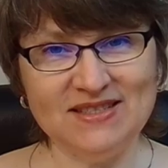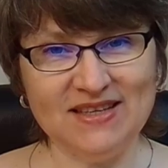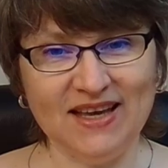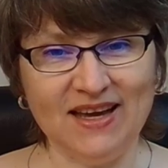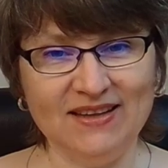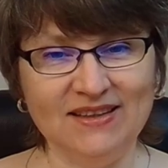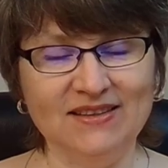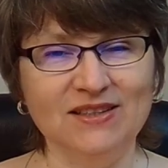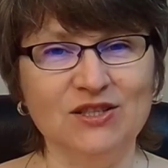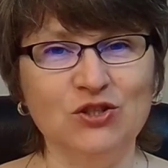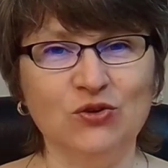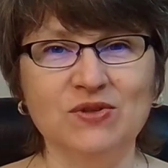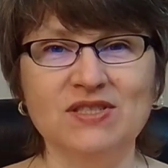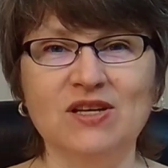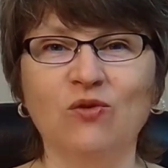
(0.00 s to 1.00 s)
analyst
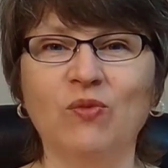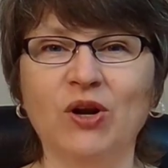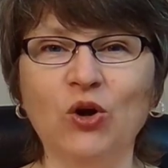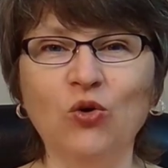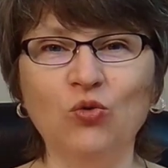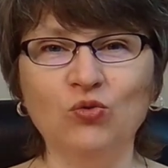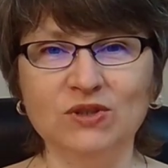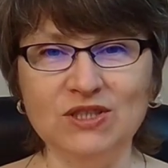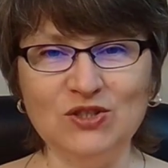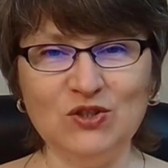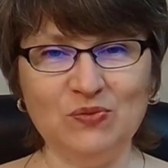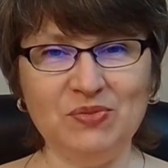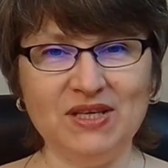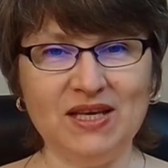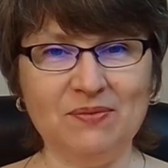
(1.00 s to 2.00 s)
or someone who wants to
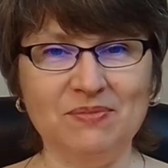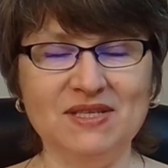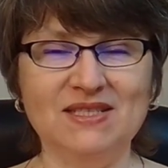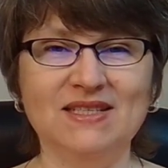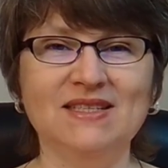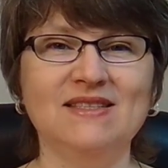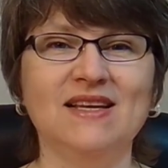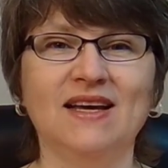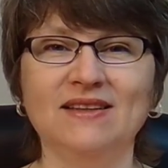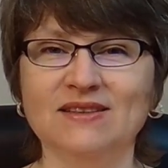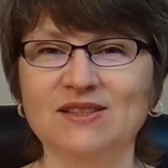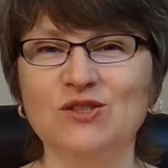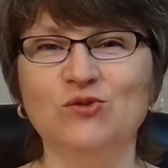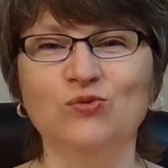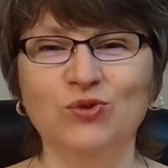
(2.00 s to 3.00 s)
be a business
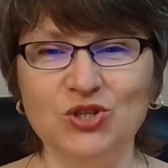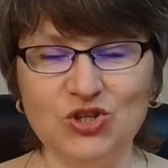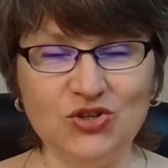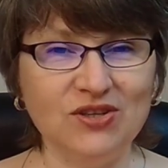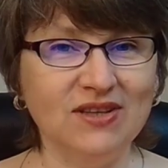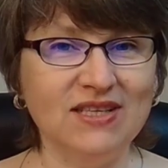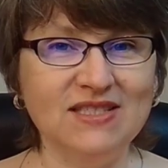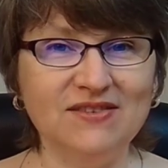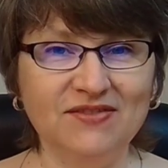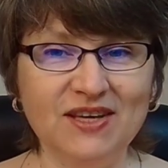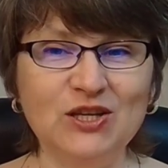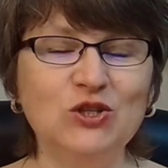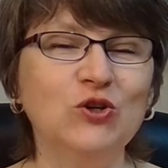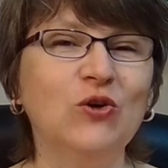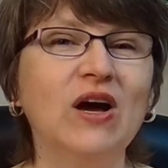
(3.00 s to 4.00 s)
analyst watching this
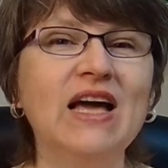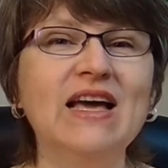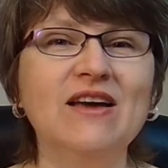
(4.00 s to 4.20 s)
video,